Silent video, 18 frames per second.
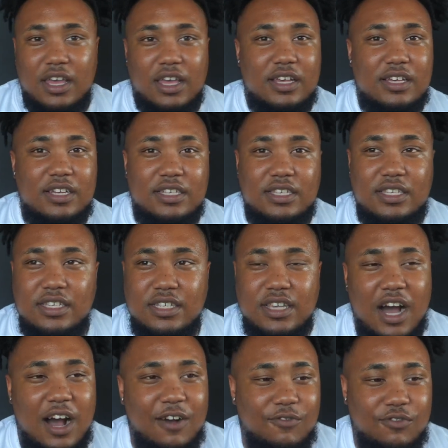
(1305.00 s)
His
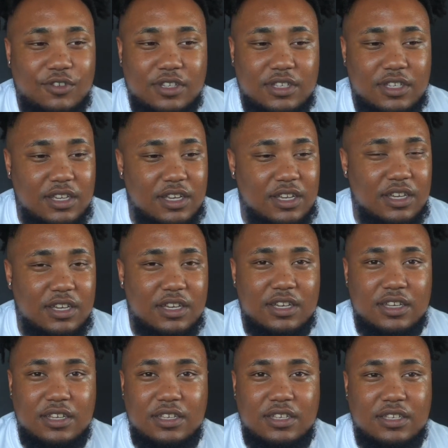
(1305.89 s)
sovereignty,
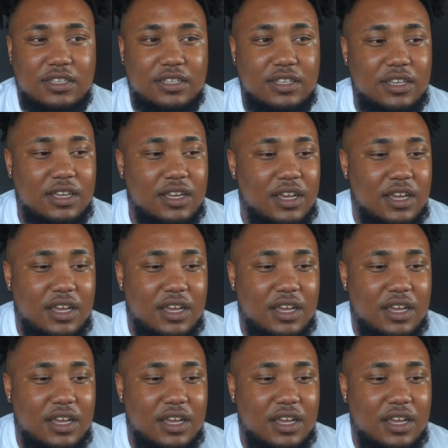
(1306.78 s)
His